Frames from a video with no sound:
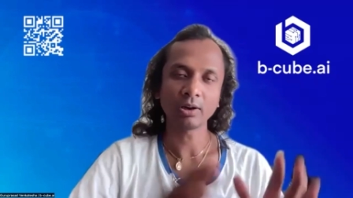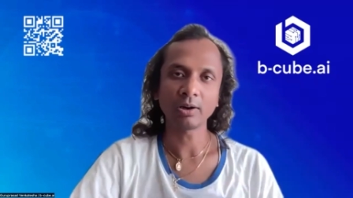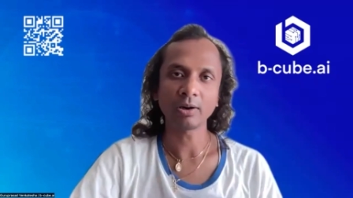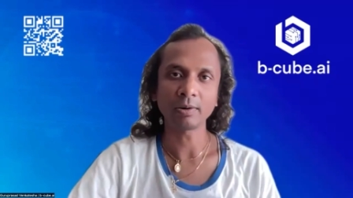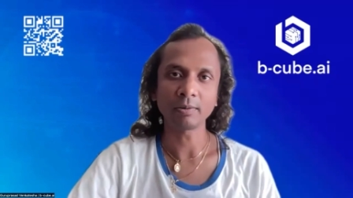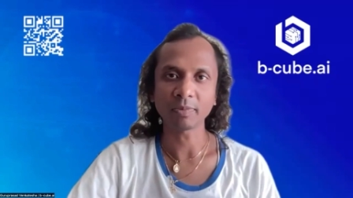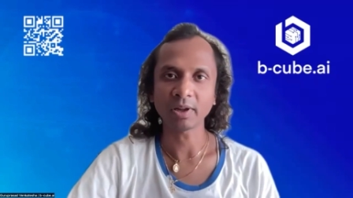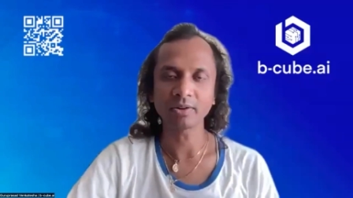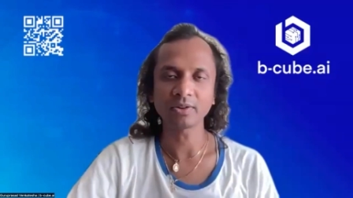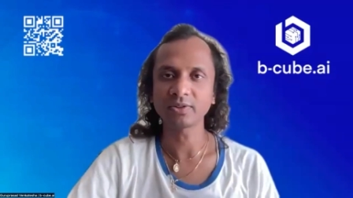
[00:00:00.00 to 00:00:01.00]
um,
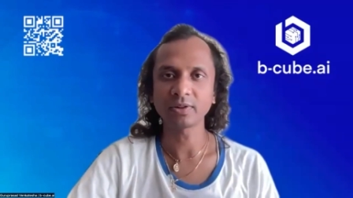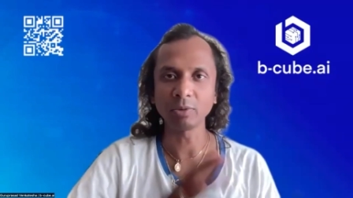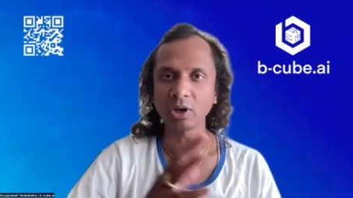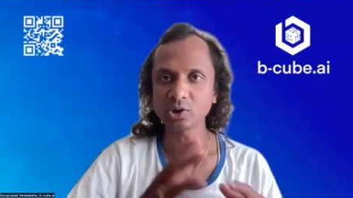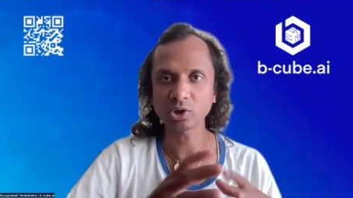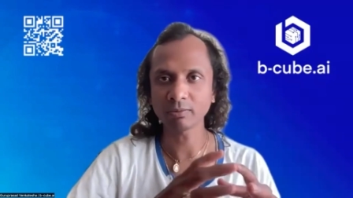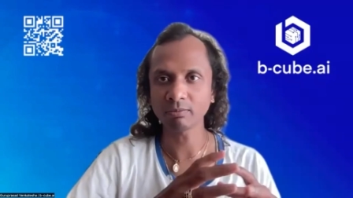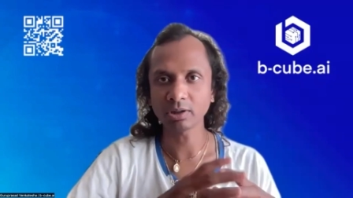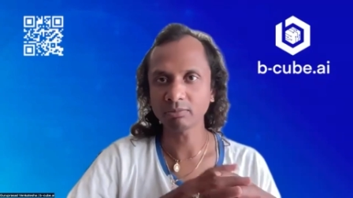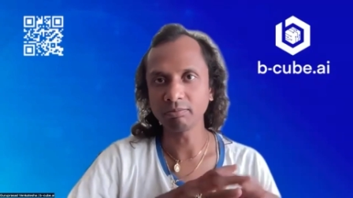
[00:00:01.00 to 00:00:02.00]
uh, simulation with